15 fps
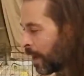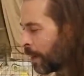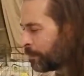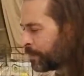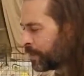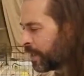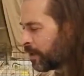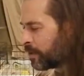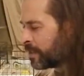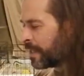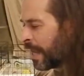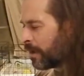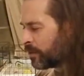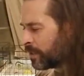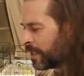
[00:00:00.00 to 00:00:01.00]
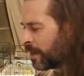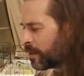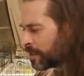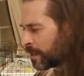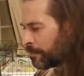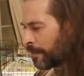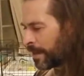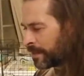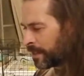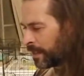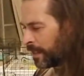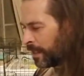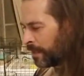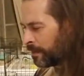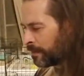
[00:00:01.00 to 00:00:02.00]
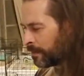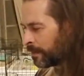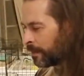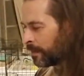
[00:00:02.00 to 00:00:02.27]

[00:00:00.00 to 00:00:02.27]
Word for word: Upstairs, Downstairs, and Mezzanine.